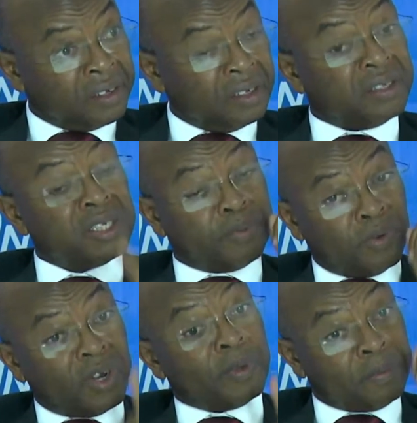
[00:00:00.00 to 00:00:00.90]
It is
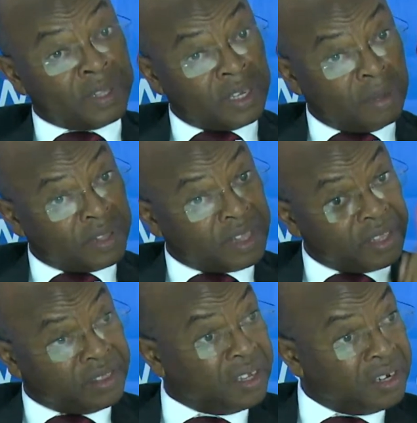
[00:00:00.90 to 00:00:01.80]
program number
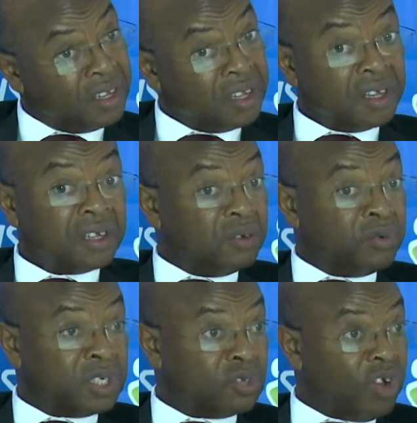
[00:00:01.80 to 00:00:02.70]
13,
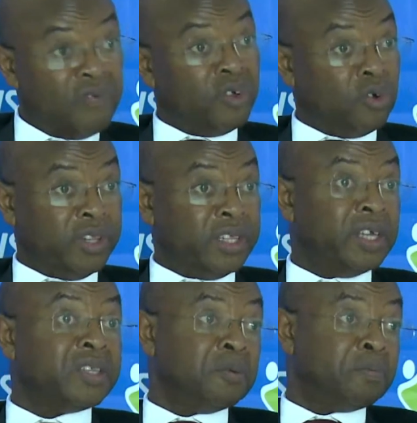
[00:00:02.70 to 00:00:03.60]
which is driving all the other 18